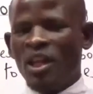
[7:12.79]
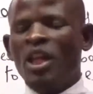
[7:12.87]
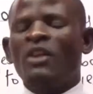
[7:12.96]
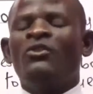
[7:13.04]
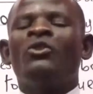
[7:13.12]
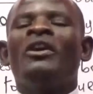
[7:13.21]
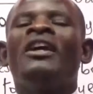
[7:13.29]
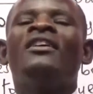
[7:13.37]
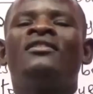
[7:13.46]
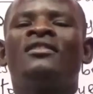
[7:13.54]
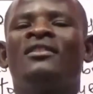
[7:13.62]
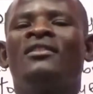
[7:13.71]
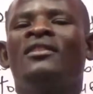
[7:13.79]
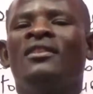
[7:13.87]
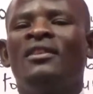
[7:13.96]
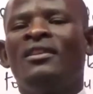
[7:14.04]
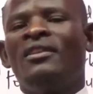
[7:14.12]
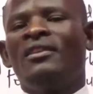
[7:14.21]
If you eat
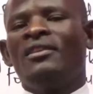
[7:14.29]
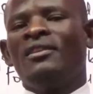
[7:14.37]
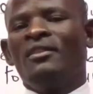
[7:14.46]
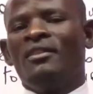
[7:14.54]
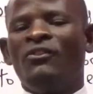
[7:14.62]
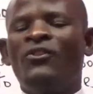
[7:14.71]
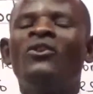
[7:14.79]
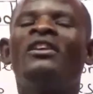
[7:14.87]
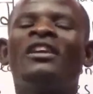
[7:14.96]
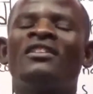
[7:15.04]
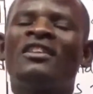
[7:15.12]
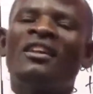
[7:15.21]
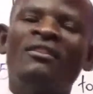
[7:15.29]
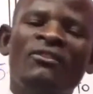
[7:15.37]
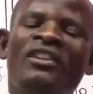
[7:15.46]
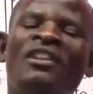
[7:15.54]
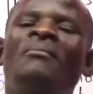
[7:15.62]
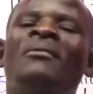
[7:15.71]
food rich in
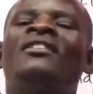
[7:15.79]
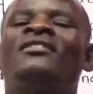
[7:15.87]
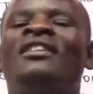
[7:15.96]
vitamins,